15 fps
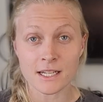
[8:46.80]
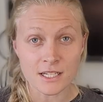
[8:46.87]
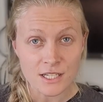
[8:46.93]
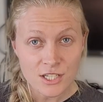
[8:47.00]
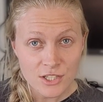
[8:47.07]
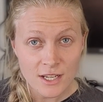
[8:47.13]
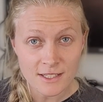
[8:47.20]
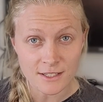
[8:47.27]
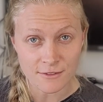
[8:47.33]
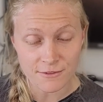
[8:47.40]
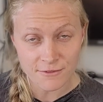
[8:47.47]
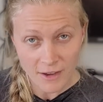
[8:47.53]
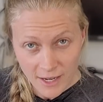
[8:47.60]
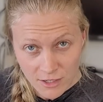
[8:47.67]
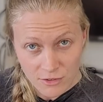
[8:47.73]
initiates a
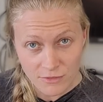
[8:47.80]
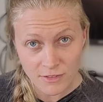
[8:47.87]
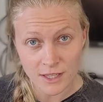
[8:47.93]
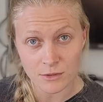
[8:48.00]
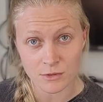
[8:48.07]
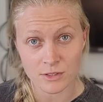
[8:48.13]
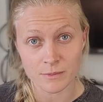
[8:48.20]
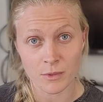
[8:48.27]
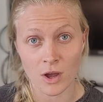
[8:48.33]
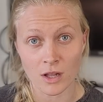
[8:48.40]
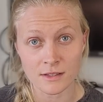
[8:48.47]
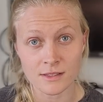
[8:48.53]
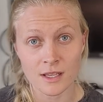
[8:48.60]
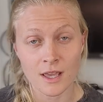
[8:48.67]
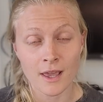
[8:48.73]
fight or flight
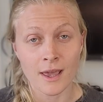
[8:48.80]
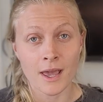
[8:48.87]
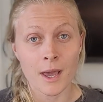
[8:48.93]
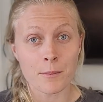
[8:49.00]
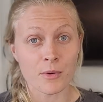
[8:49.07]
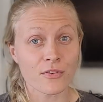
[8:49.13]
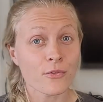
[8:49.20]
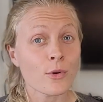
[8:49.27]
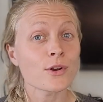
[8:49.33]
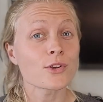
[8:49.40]
response before